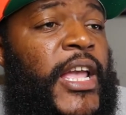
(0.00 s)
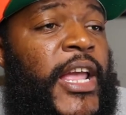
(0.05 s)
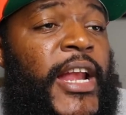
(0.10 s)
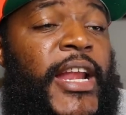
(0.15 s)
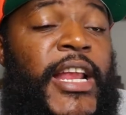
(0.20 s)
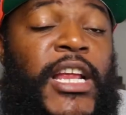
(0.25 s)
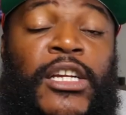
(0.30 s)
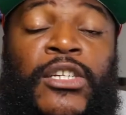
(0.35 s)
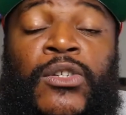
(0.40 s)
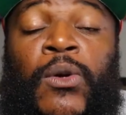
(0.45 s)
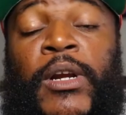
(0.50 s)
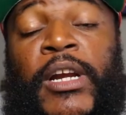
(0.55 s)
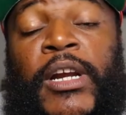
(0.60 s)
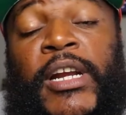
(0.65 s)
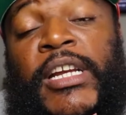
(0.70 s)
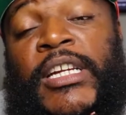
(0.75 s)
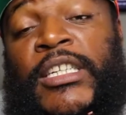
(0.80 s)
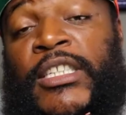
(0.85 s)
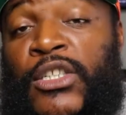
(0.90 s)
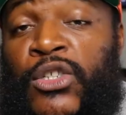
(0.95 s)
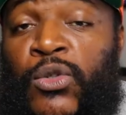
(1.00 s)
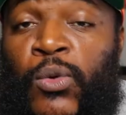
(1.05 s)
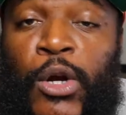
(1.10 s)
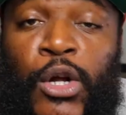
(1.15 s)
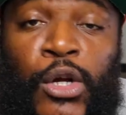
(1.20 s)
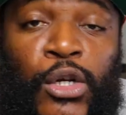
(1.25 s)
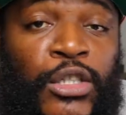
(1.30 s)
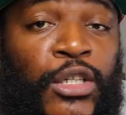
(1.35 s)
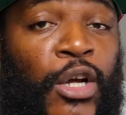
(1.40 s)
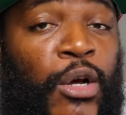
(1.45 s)
it is what it is. This
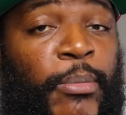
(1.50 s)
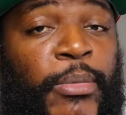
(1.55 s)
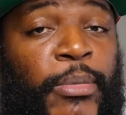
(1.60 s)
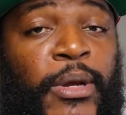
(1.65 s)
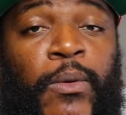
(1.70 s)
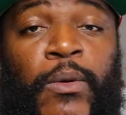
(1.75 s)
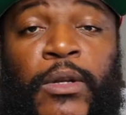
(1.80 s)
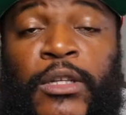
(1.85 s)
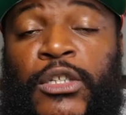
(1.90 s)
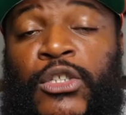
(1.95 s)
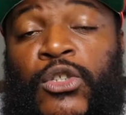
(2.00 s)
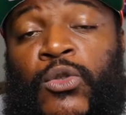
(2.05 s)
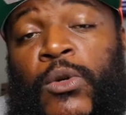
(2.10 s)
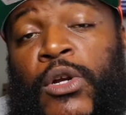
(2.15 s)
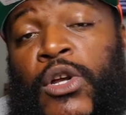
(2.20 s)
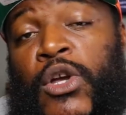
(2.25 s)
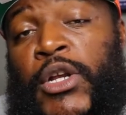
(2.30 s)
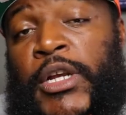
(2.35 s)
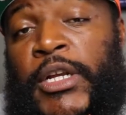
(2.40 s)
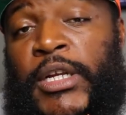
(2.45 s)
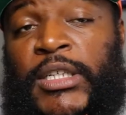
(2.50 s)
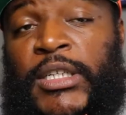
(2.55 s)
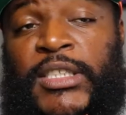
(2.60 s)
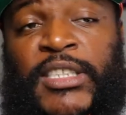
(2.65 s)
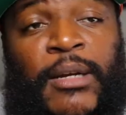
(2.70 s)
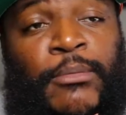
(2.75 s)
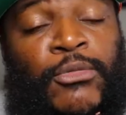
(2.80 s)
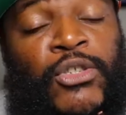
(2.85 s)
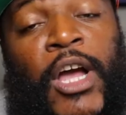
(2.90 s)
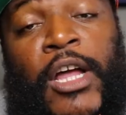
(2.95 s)
world is going to be what this world is.
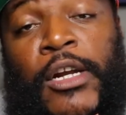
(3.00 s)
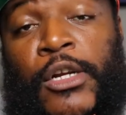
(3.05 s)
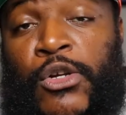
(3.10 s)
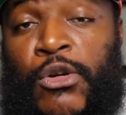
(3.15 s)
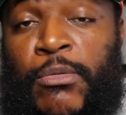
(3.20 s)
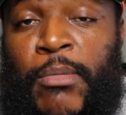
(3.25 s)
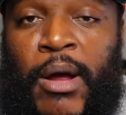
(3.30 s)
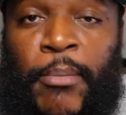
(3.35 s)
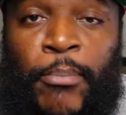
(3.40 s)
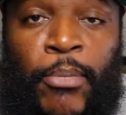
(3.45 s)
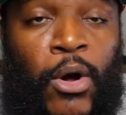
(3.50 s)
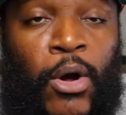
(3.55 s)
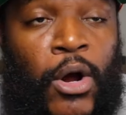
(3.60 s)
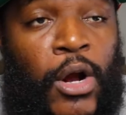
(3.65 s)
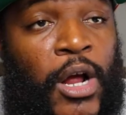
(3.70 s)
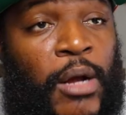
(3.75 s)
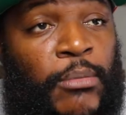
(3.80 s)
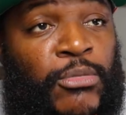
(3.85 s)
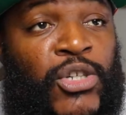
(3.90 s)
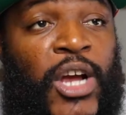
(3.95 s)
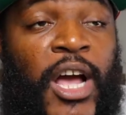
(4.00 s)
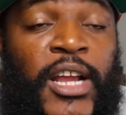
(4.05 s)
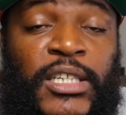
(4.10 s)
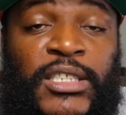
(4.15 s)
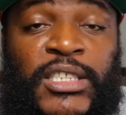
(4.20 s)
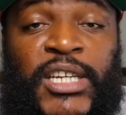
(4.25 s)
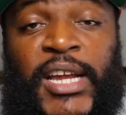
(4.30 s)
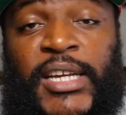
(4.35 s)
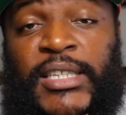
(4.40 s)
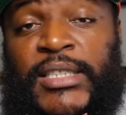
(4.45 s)
I'm trying to do my part. I'm
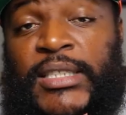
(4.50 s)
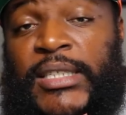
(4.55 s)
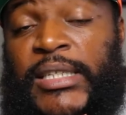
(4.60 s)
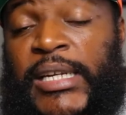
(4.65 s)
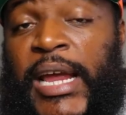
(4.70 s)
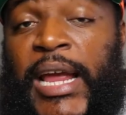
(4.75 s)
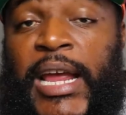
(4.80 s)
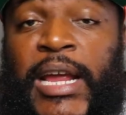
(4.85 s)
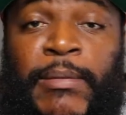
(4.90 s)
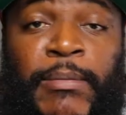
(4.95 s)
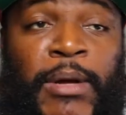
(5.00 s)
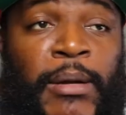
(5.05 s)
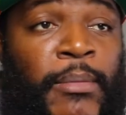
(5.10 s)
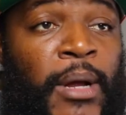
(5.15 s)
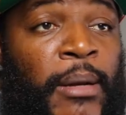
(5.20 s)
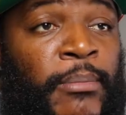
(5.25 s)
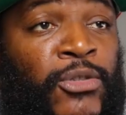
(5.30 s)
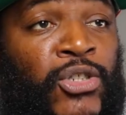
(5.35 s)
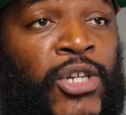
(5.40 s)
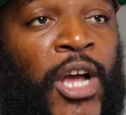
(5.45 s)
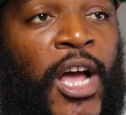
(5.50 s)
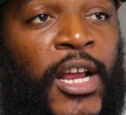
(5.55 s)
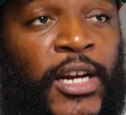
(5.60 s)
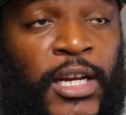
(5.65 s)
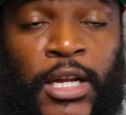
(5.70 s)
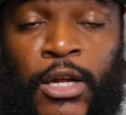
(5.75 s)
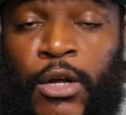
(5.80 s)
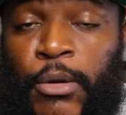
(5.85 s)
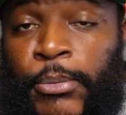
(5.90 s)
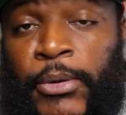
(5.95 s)
trying to change the game. I'm trying
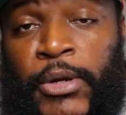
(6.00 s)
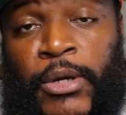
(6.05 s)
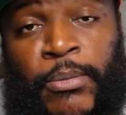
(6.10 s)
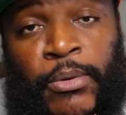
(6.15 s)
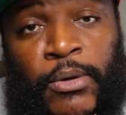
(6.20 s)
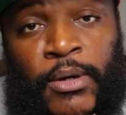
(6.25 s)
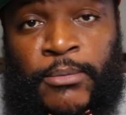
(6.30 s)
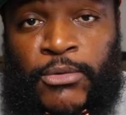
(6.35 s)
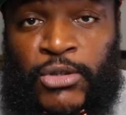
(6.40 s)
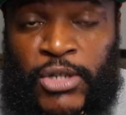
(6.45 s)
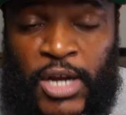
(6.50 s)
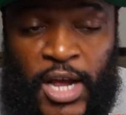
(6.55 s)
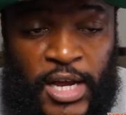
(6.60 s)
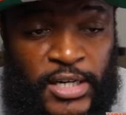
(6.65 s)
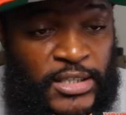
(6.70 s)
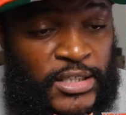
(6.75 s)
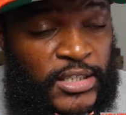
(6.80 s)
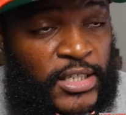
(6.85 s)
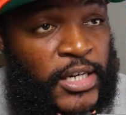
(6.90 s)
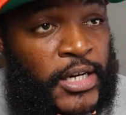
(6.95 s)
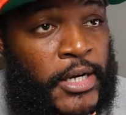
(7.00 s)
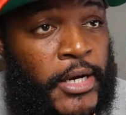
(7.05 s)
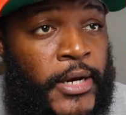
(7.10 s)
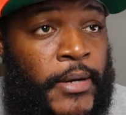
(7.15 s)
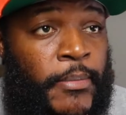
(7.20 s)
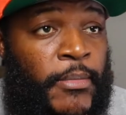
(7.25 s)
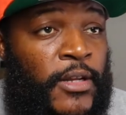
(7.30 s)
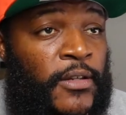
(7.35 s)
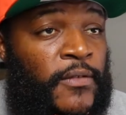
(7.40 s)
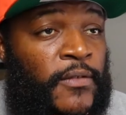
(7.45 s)
to help people. I'm trying to sit
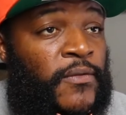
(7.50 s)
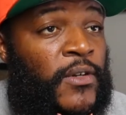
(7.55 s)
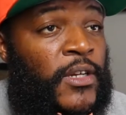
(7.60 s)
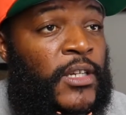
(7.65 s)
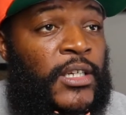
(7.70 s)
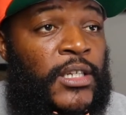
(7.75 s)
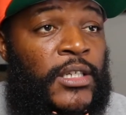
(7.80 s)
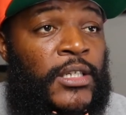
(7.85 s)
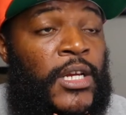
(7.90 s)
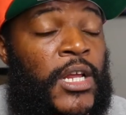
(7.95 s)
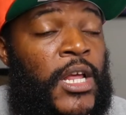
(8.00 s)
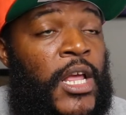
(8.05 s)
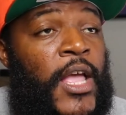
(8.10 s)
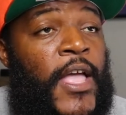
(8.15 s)
here and motherfucking